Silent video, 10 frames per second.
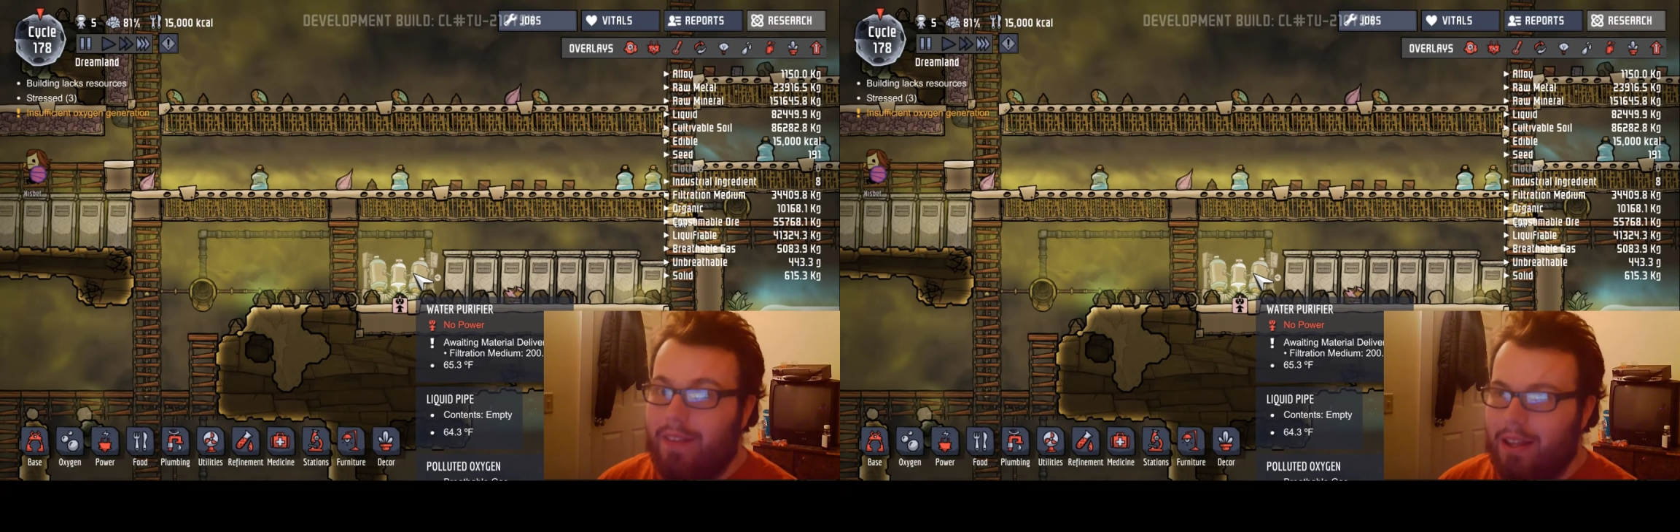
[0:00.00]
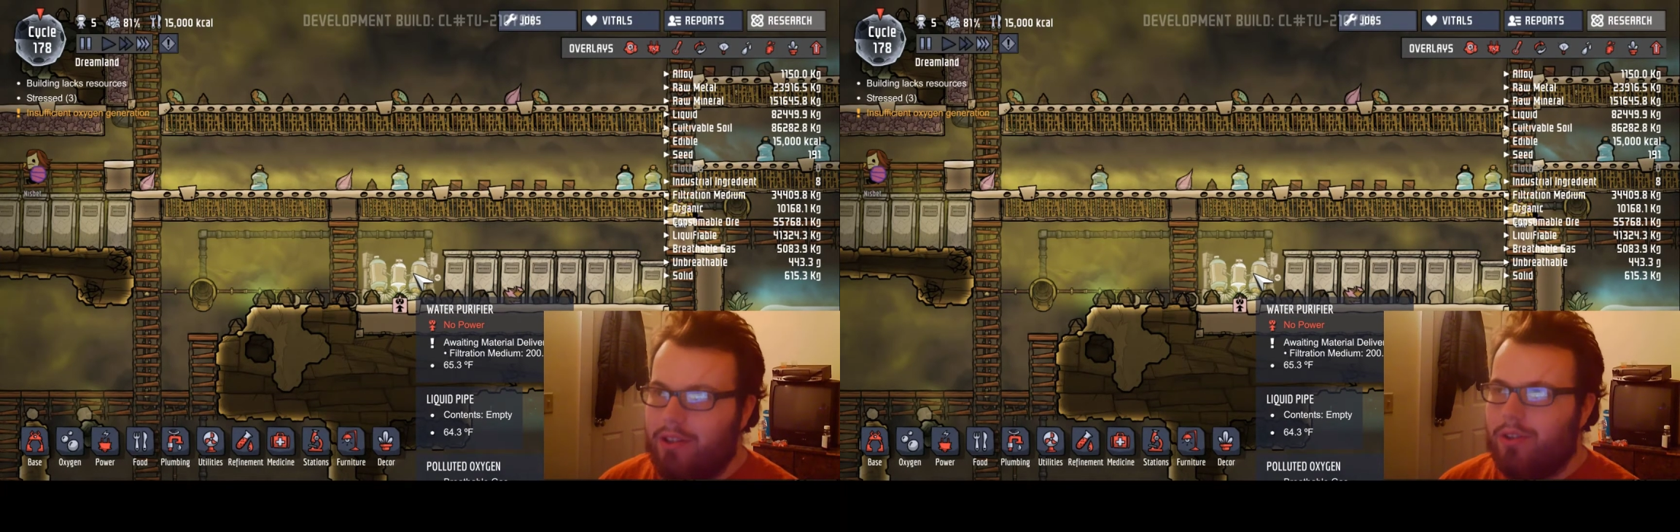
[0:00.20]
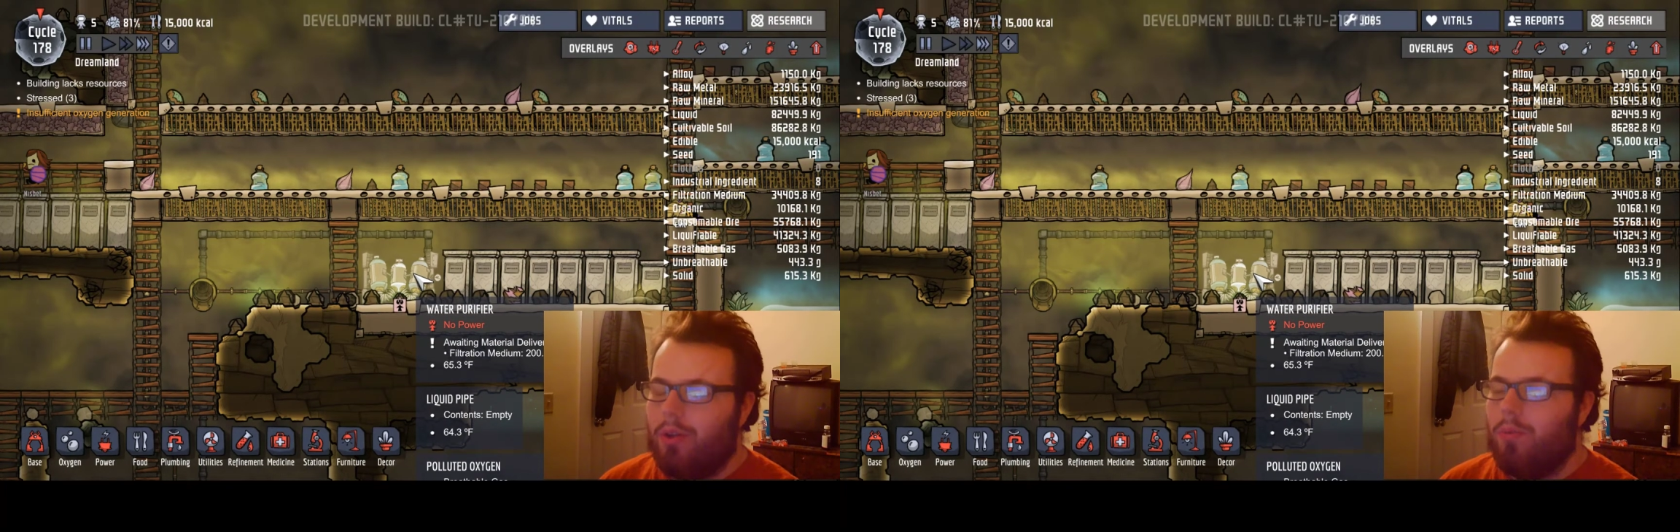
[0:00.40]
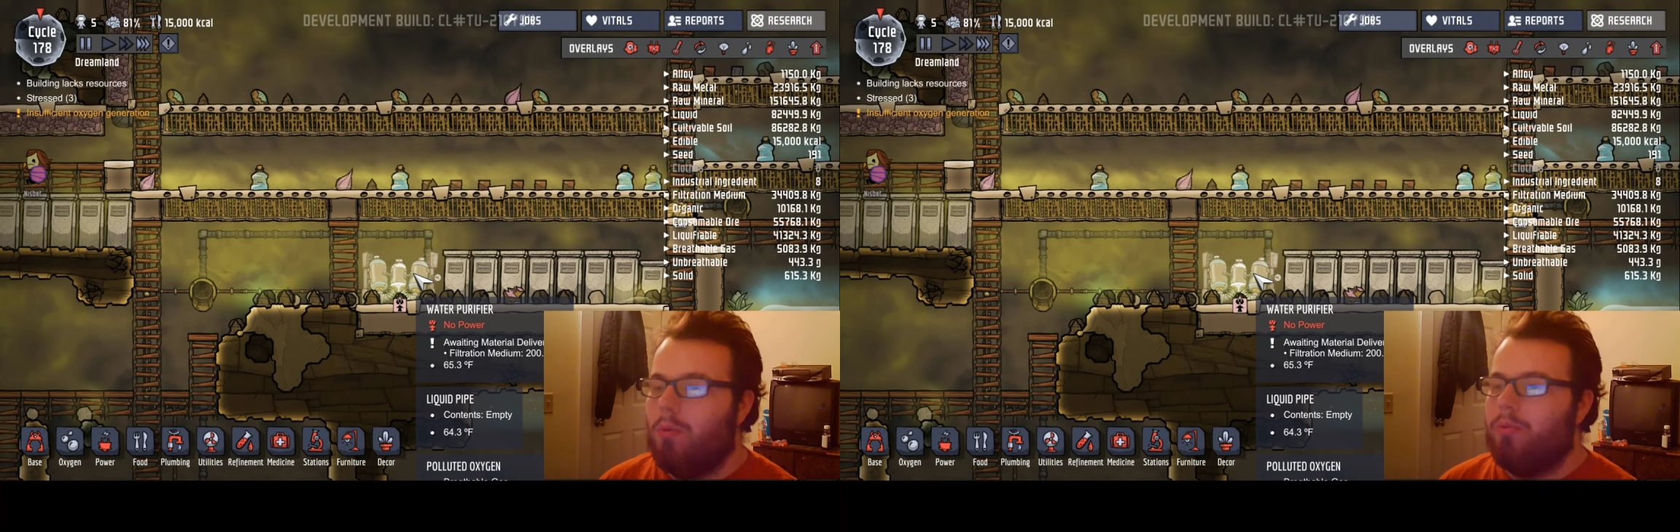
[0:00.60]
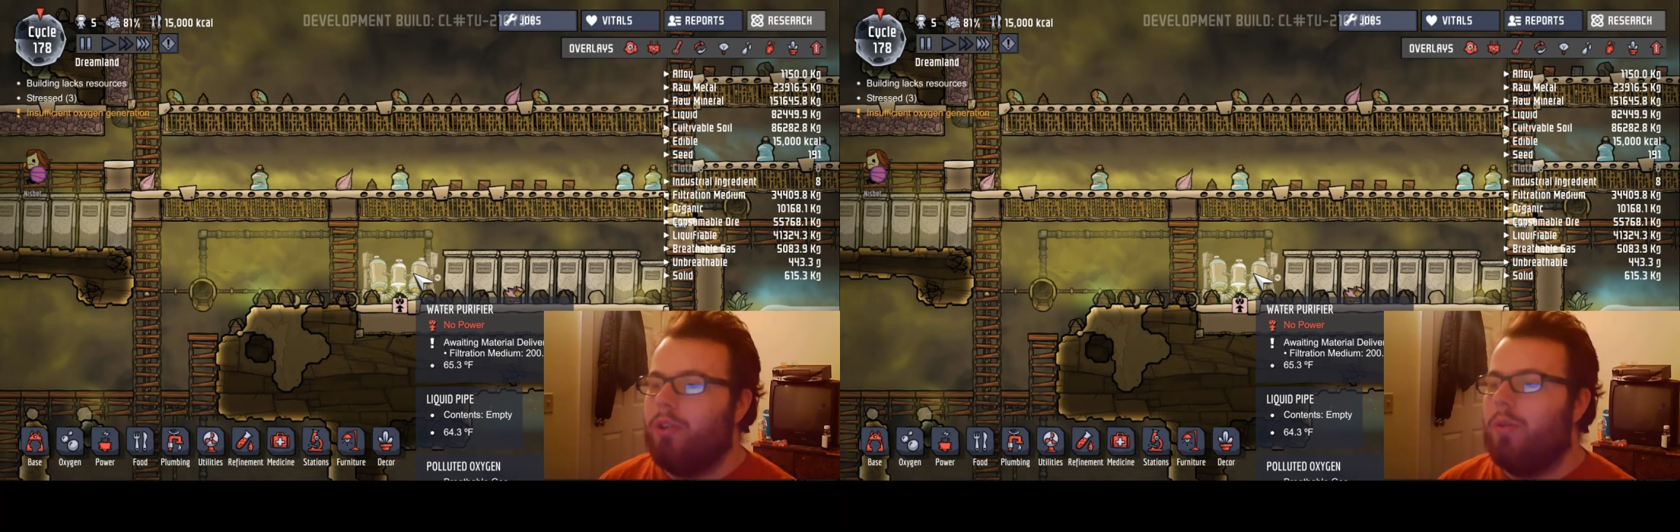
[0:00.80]
they still
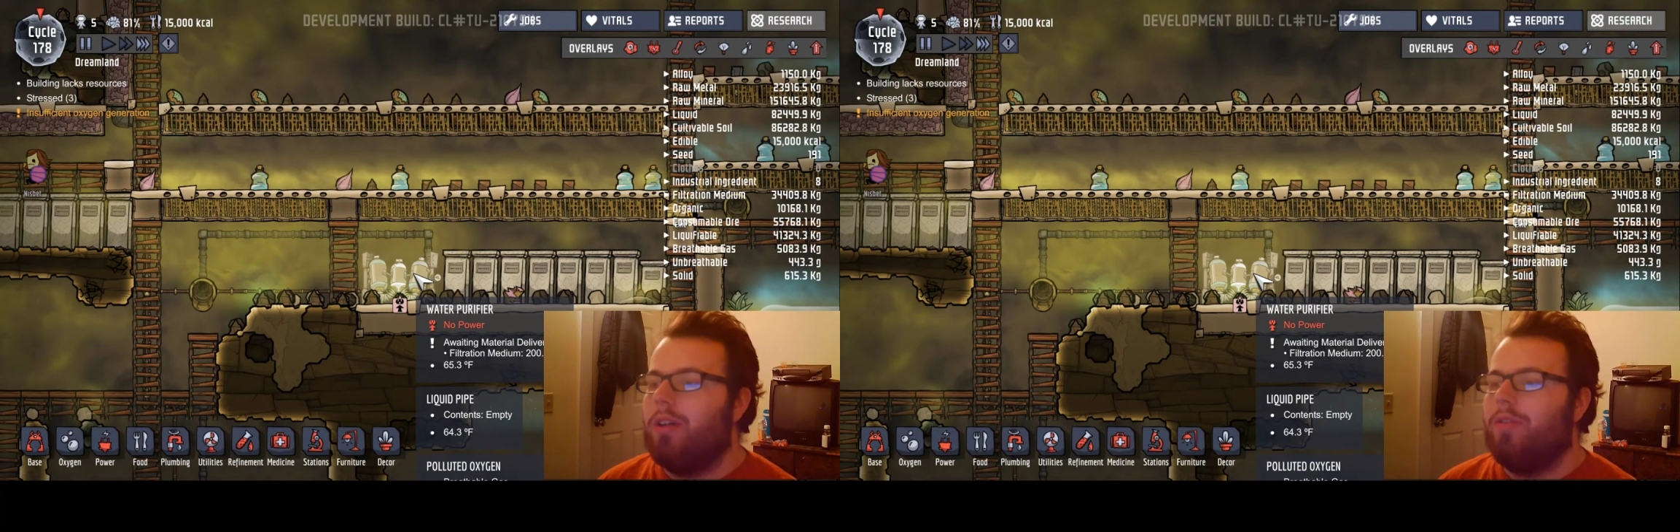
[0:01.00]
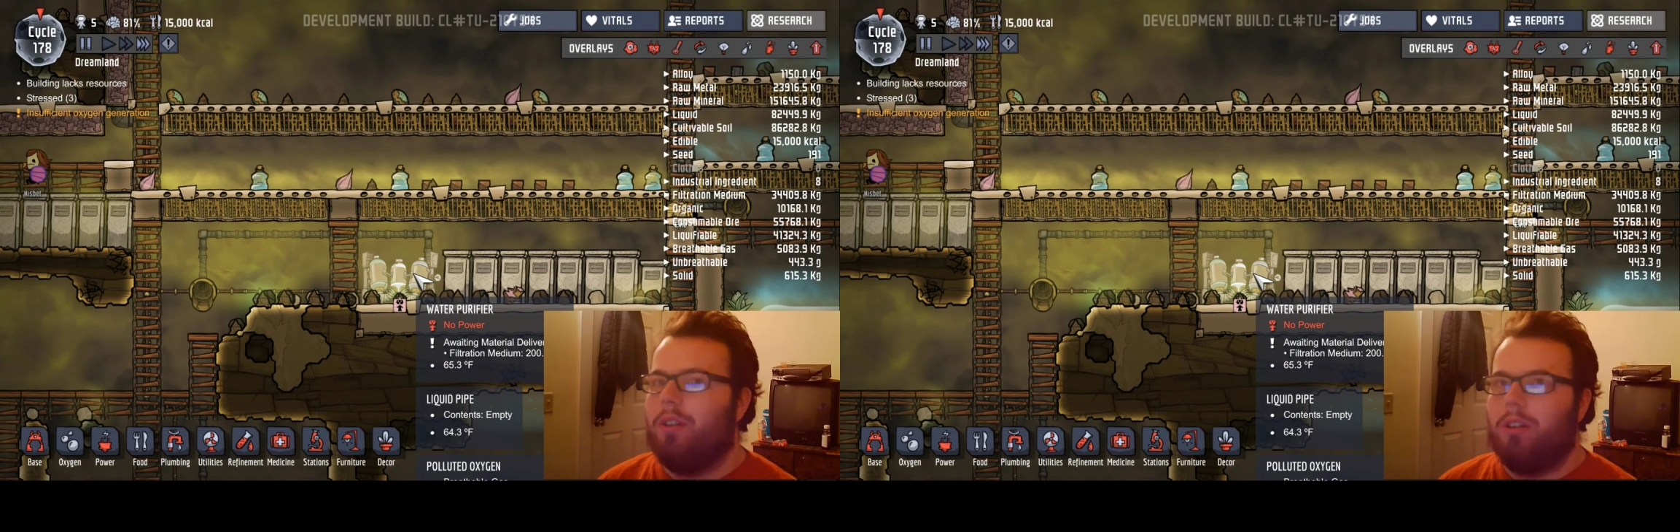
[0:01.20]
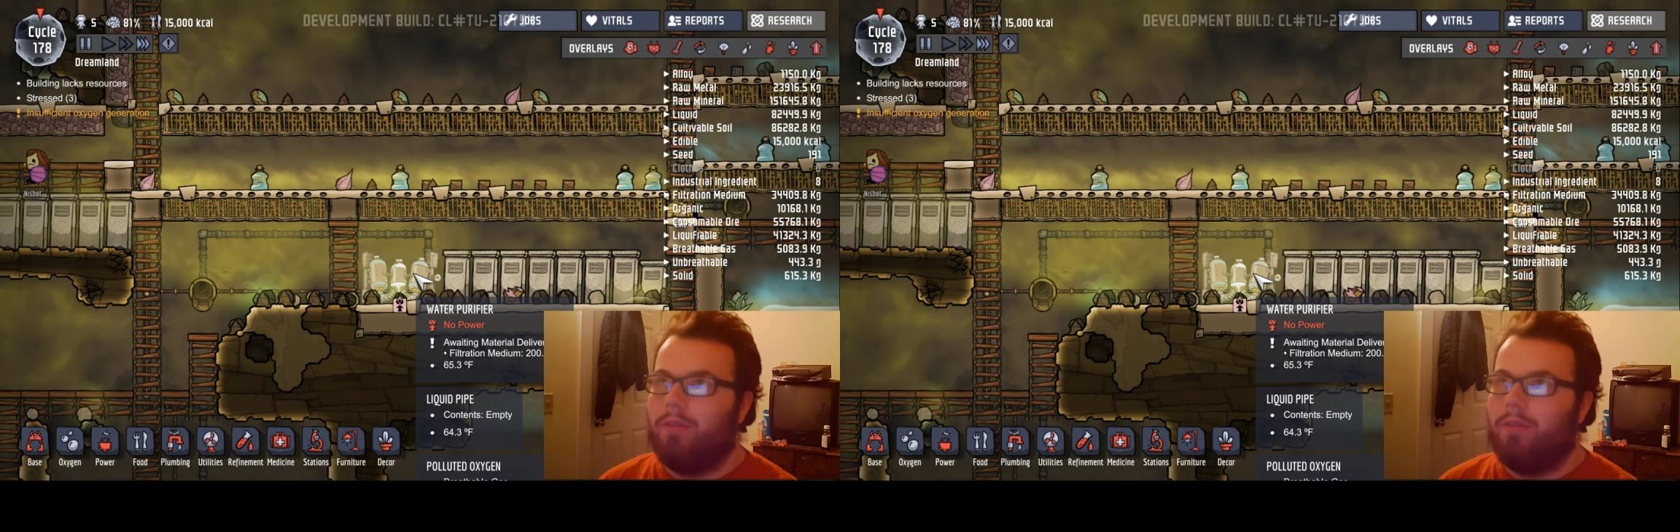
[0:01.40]
won't do it for